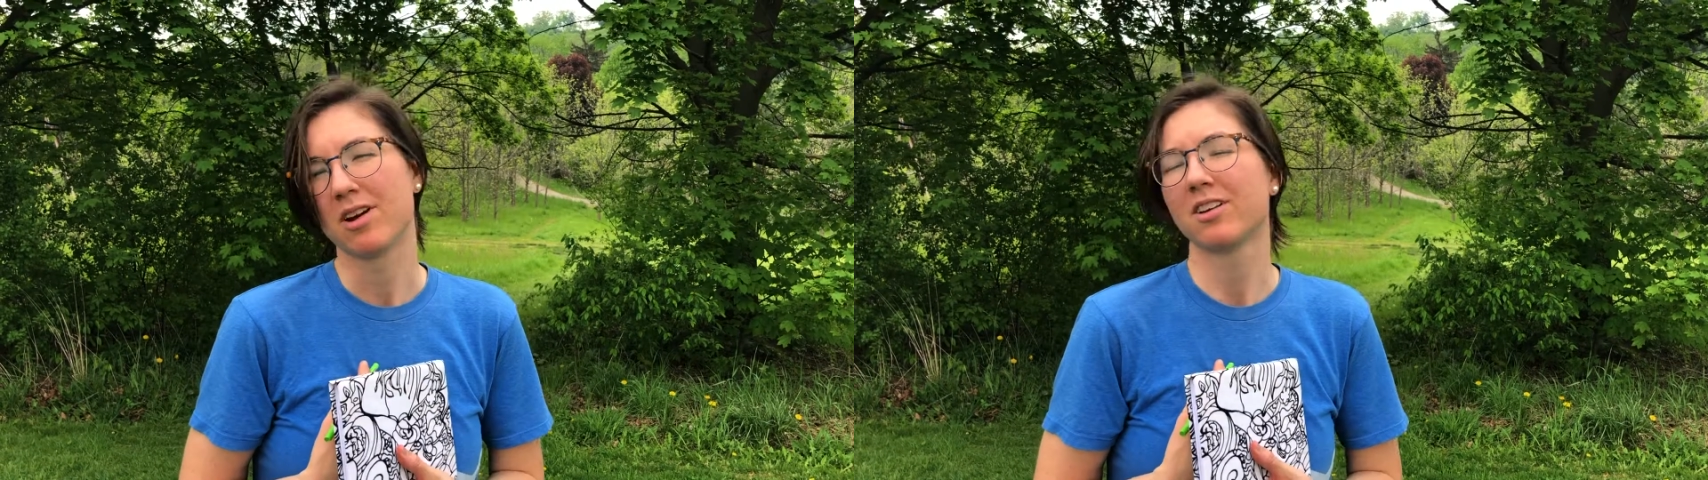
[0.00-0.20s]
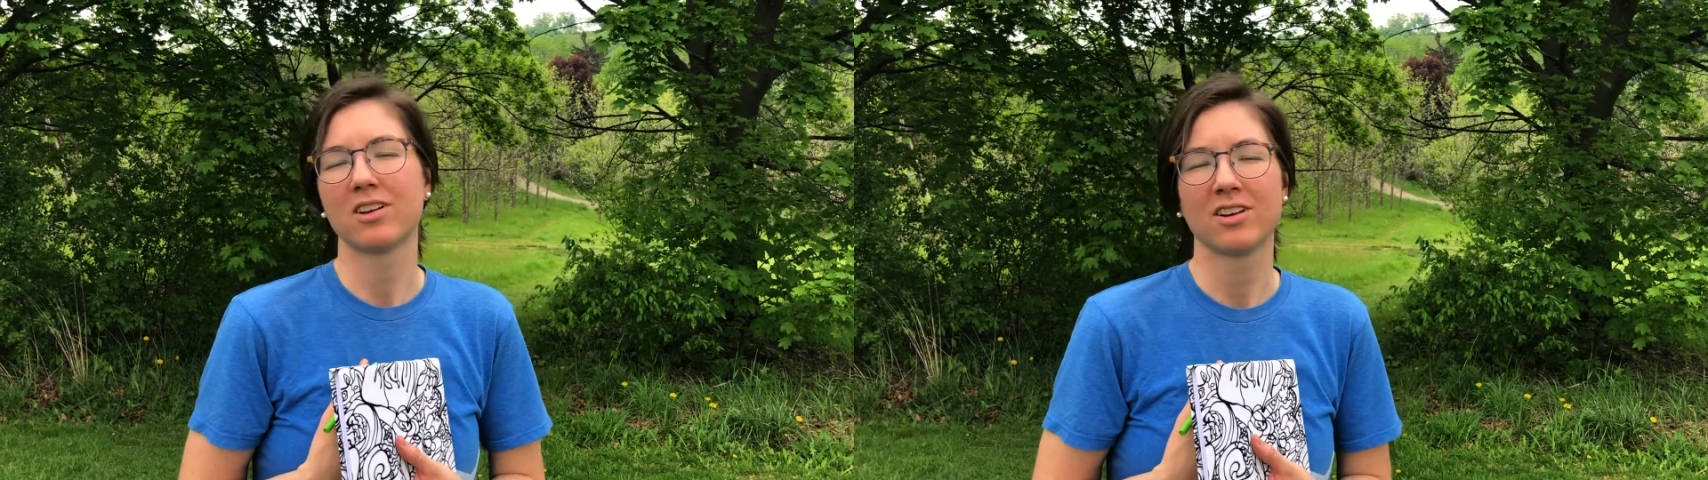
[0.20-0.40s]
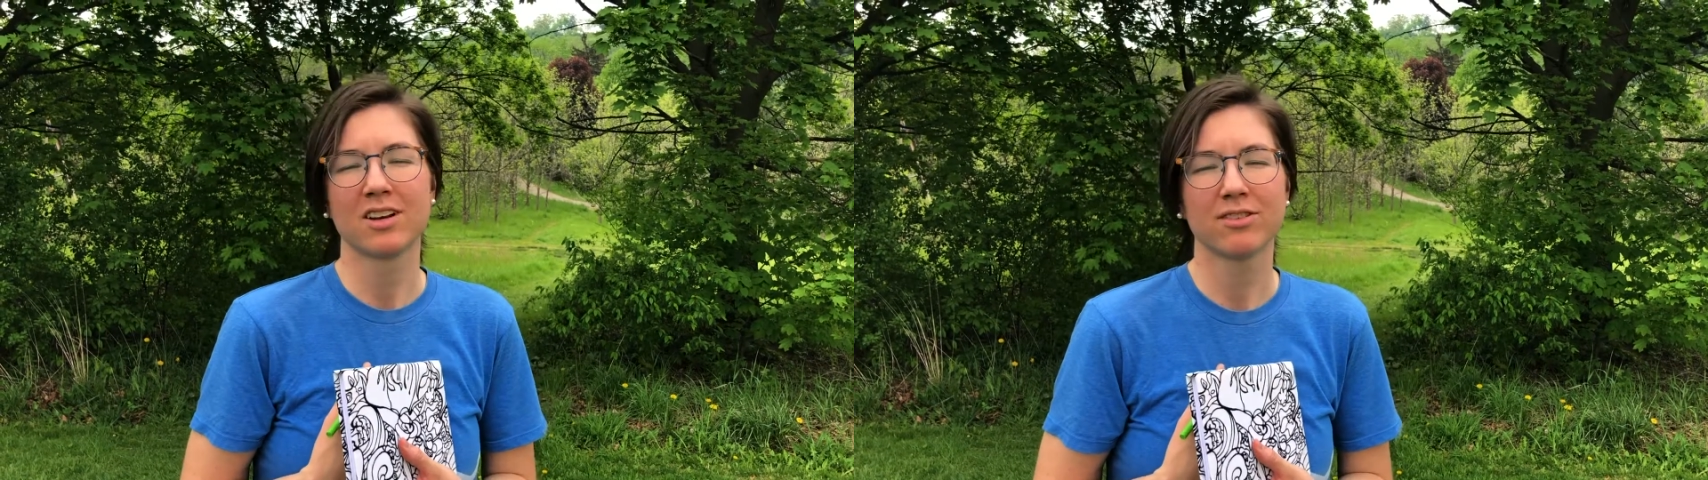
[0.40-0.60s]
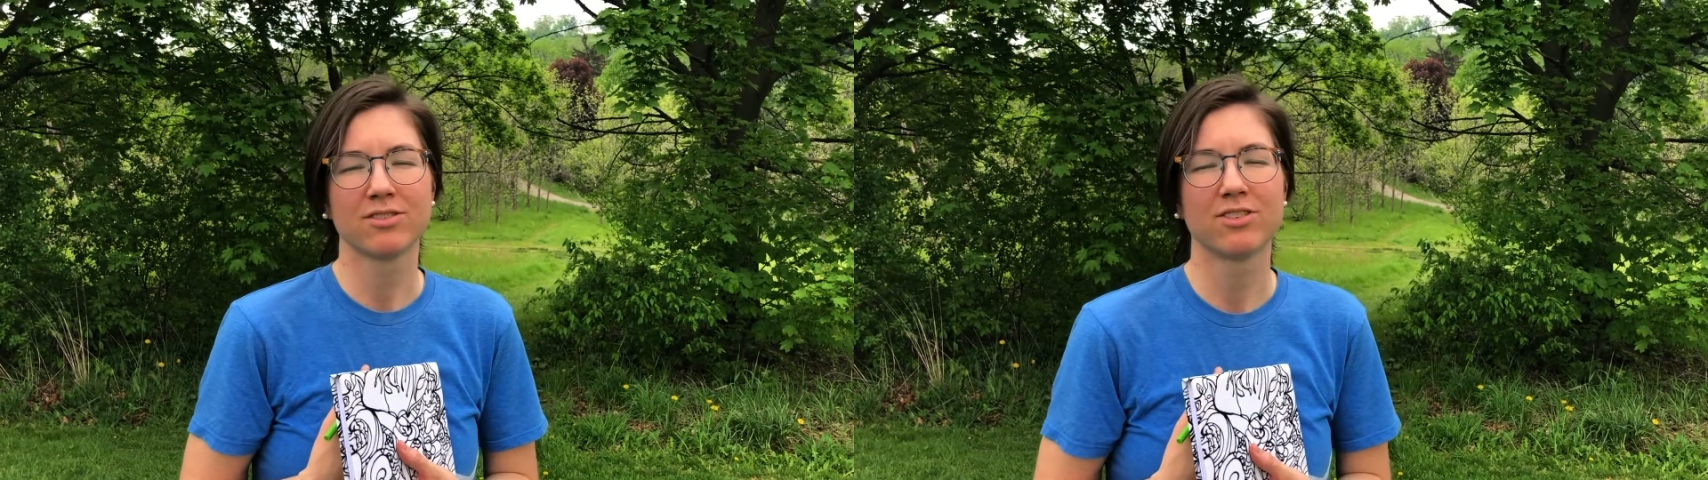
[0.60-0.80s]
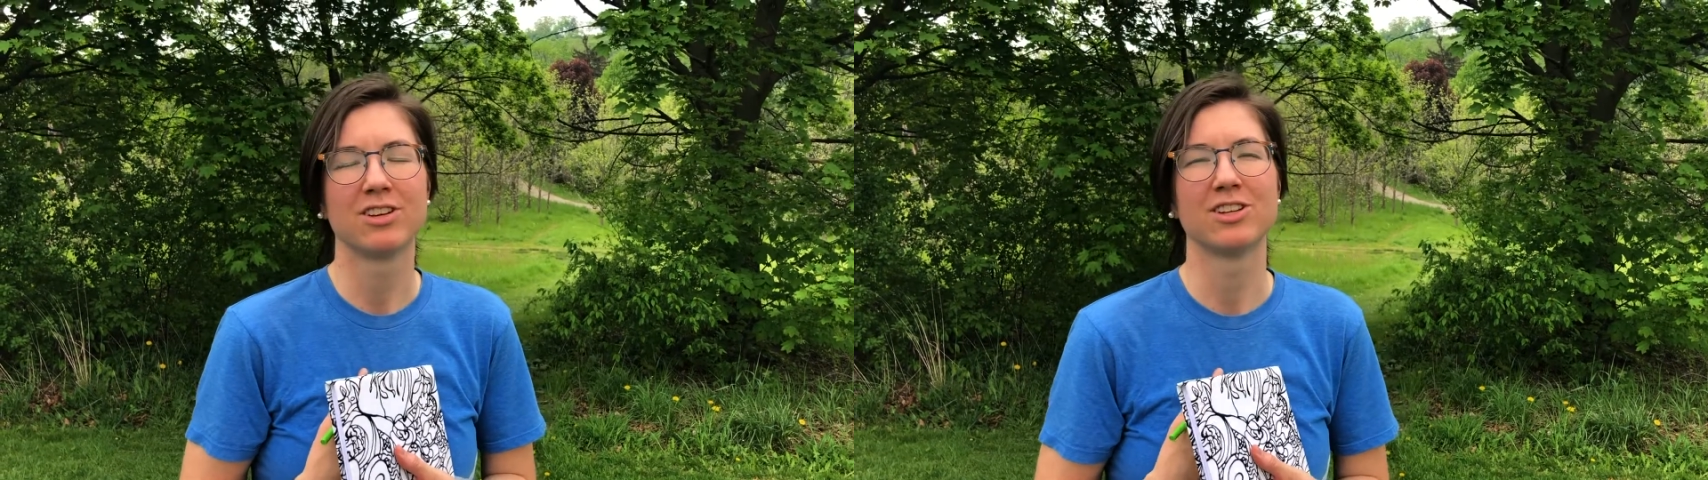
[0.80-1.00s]
not good enough,
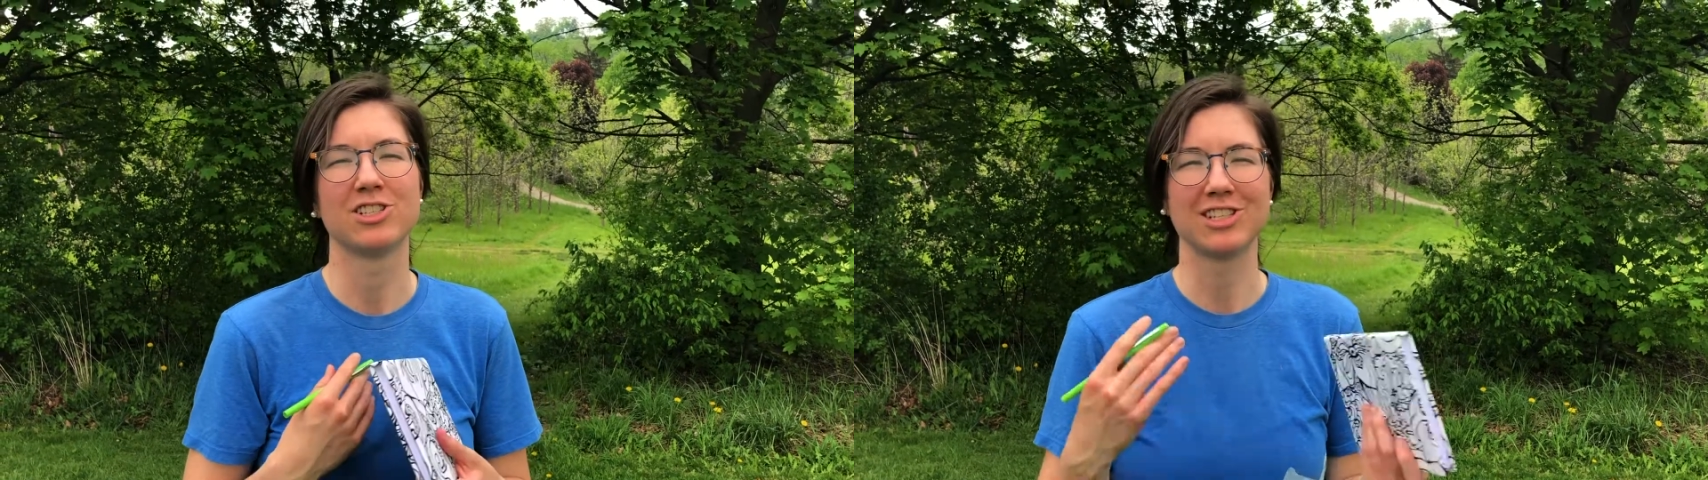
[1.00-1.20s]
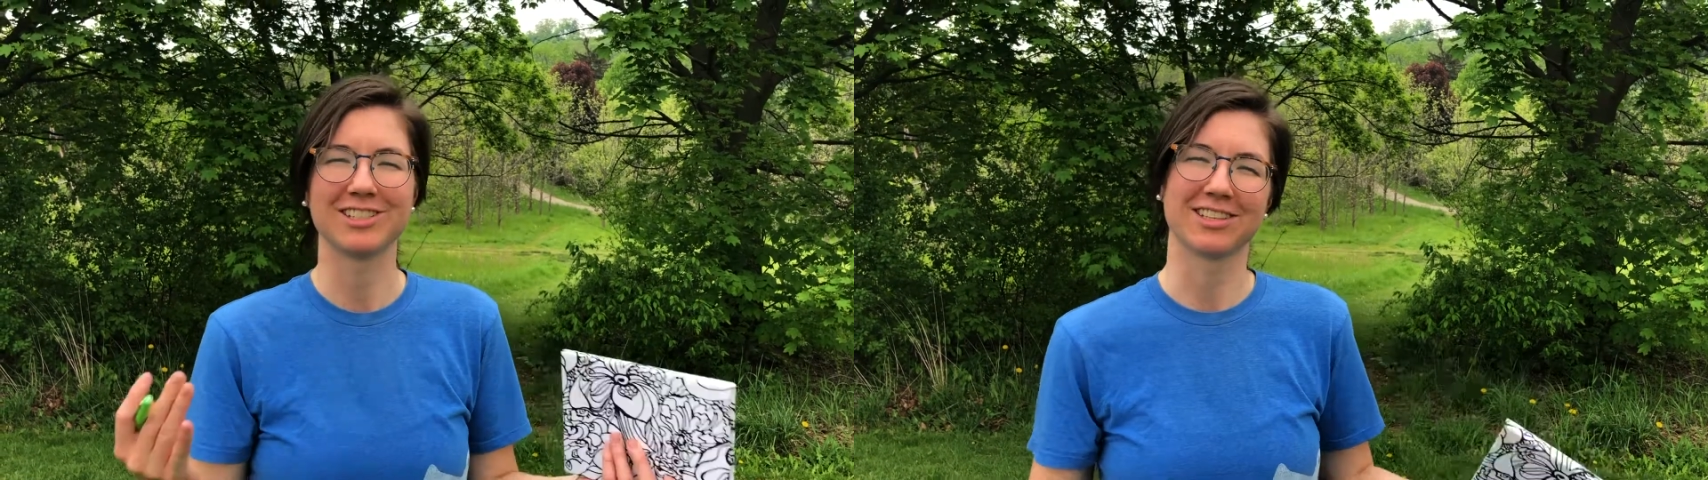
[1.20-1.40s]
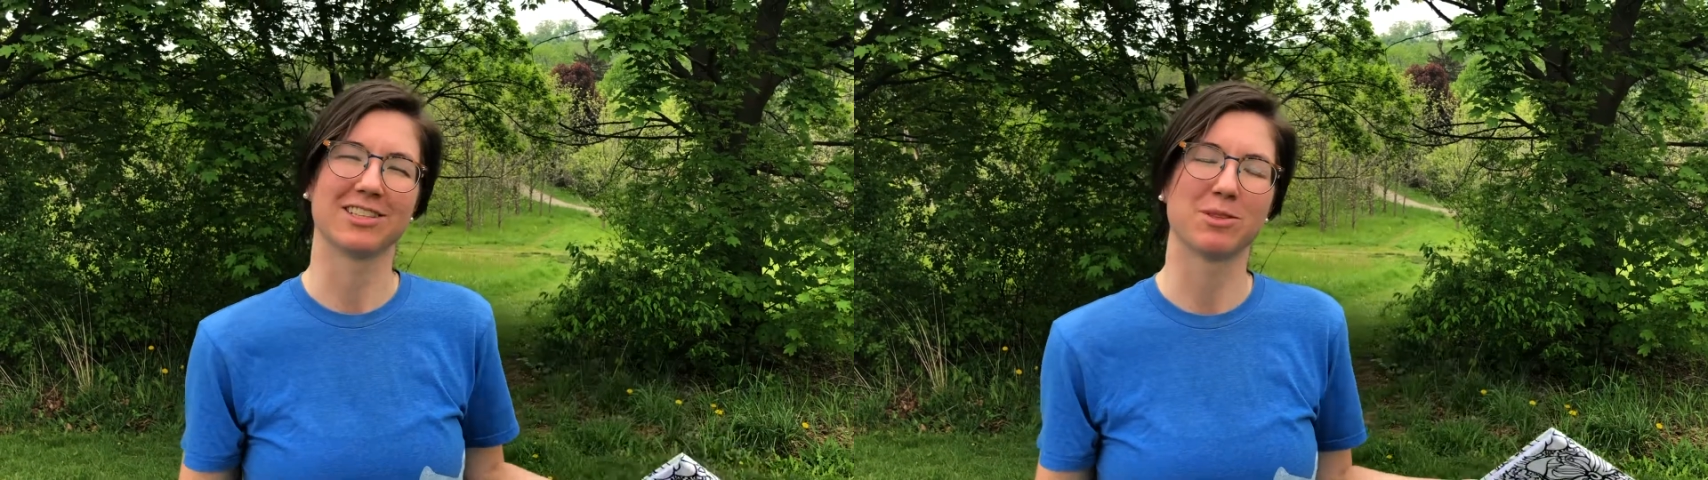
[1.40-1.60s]
Jesus,